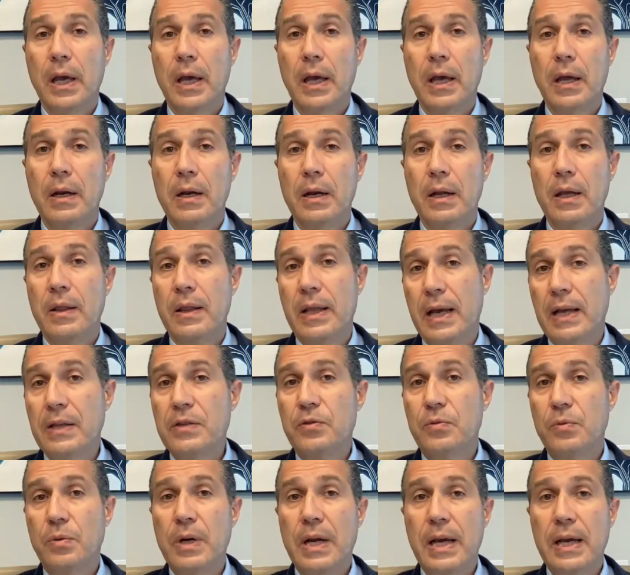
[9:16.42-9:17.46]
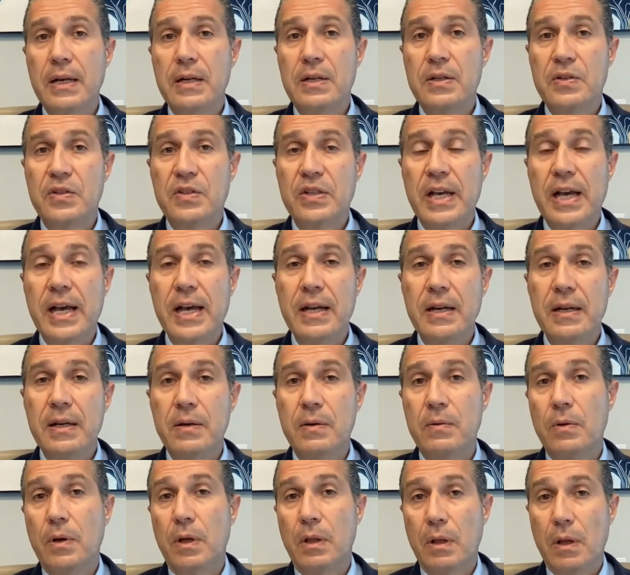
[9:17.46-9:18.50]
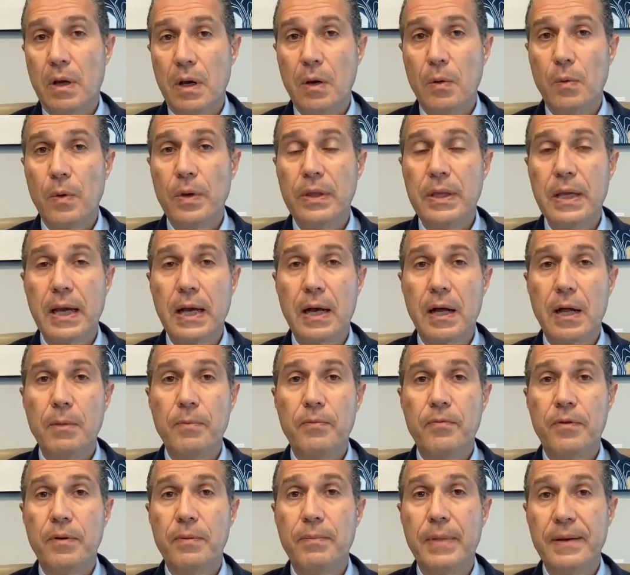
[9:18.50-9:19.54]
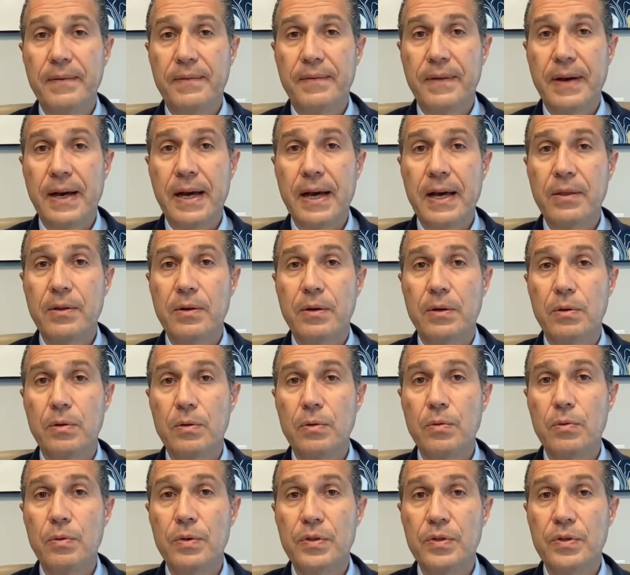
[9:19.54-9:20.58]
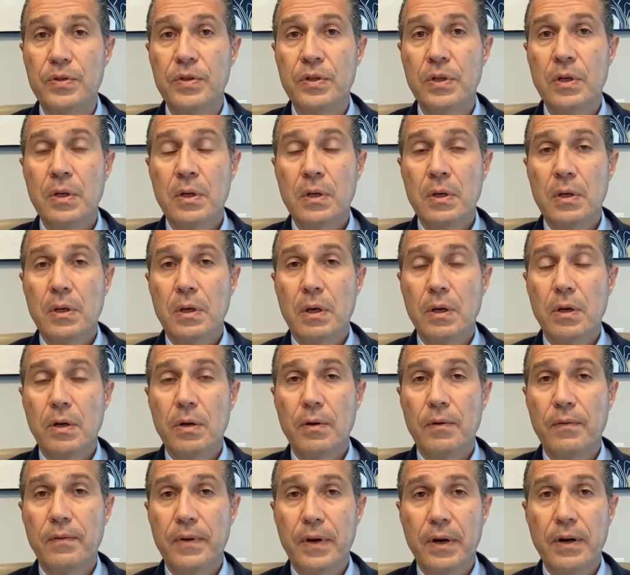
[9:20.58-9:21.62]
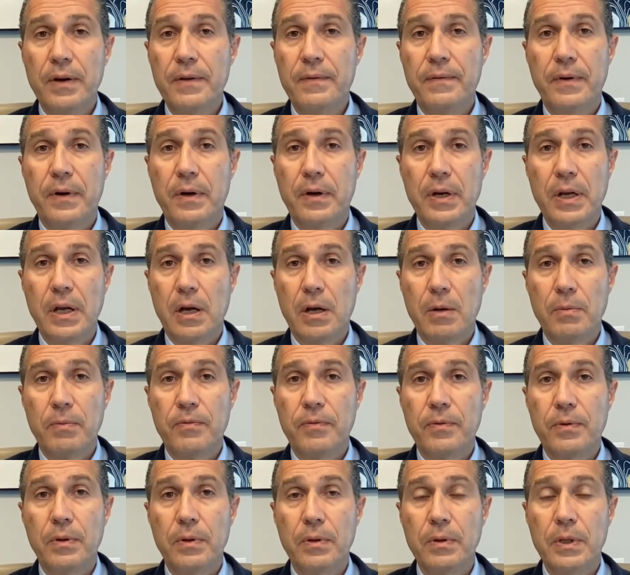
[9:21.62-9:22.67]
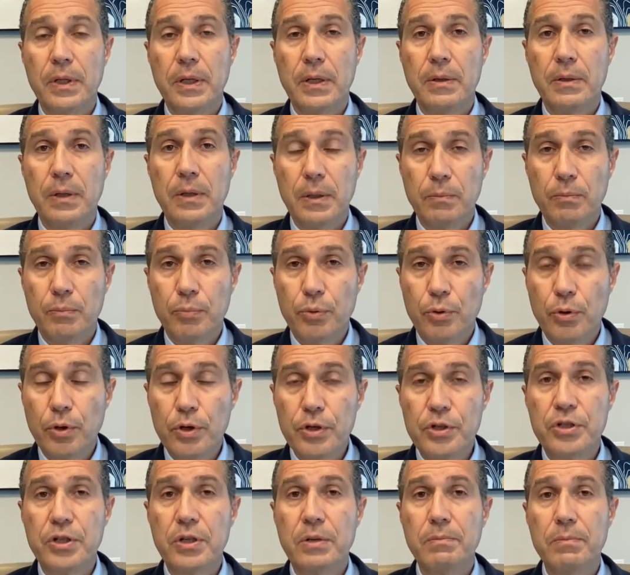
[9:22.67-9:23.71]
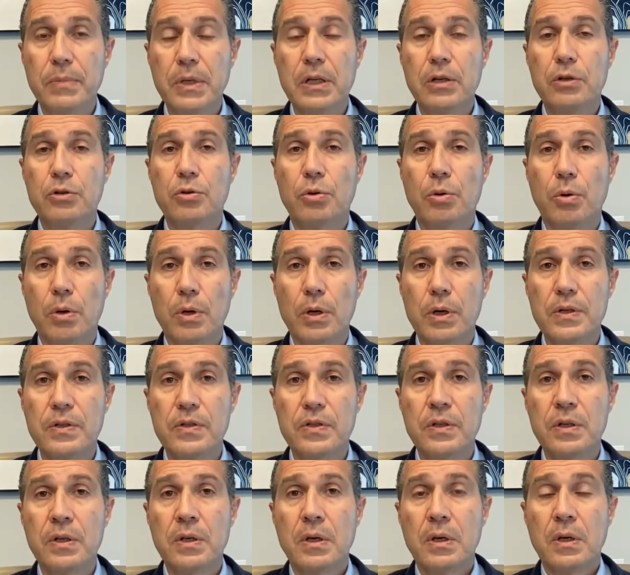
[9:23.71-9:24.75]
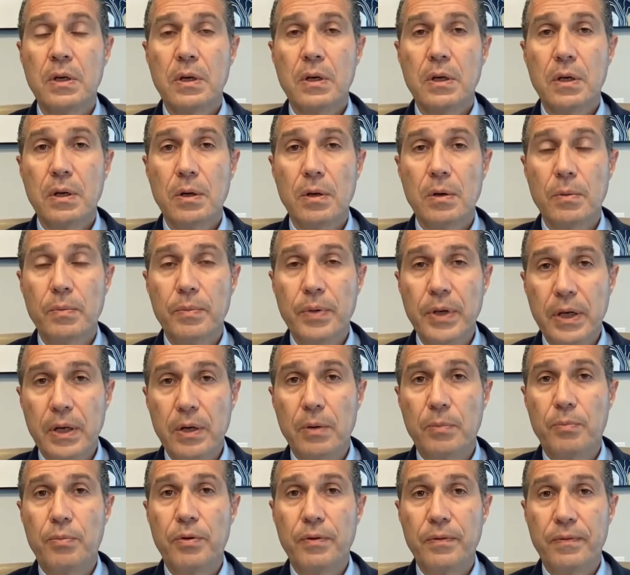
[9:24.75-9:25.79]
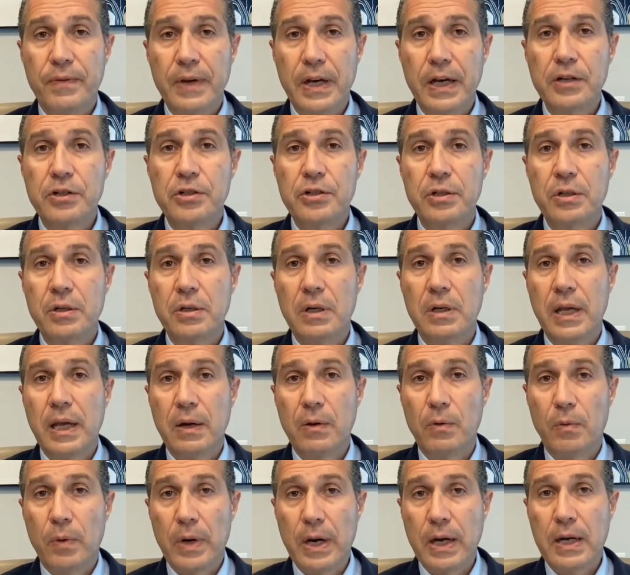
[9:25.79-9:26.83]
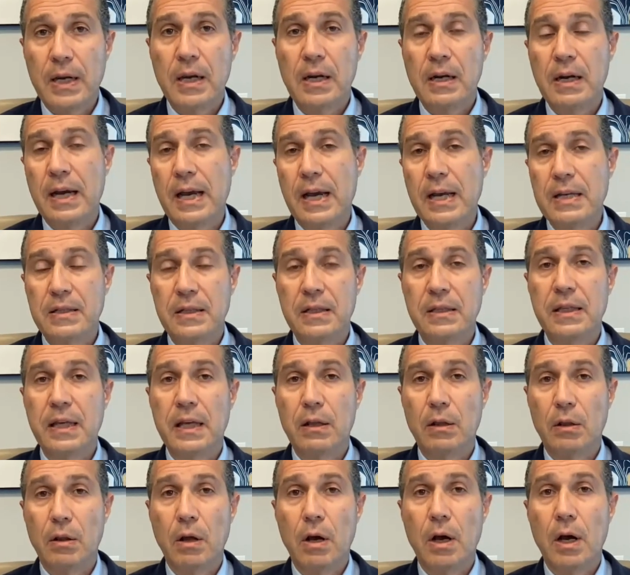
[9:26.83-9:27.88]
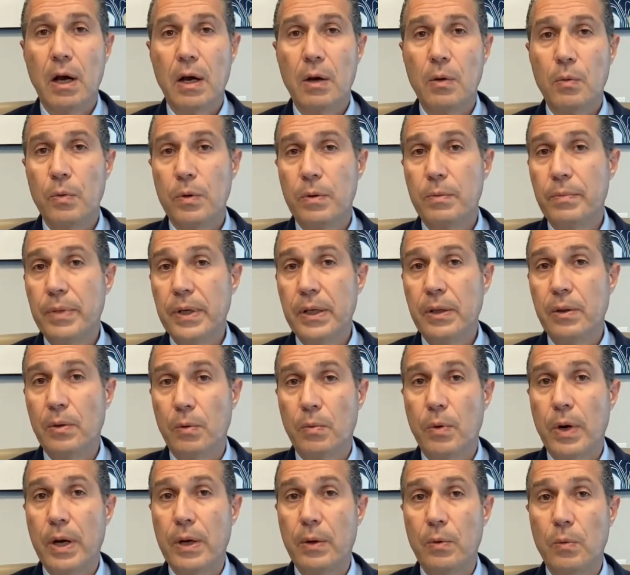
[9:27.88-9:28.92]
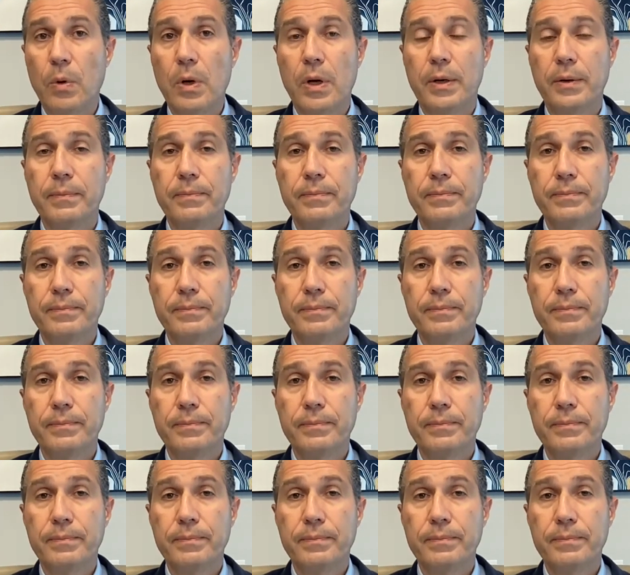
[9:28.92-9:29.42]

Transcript: and and that's when I decided, along with the help from my father, who was, you know, very very helpful in in pushing me towards, you know, being a profession and recognizing that law would be the right one.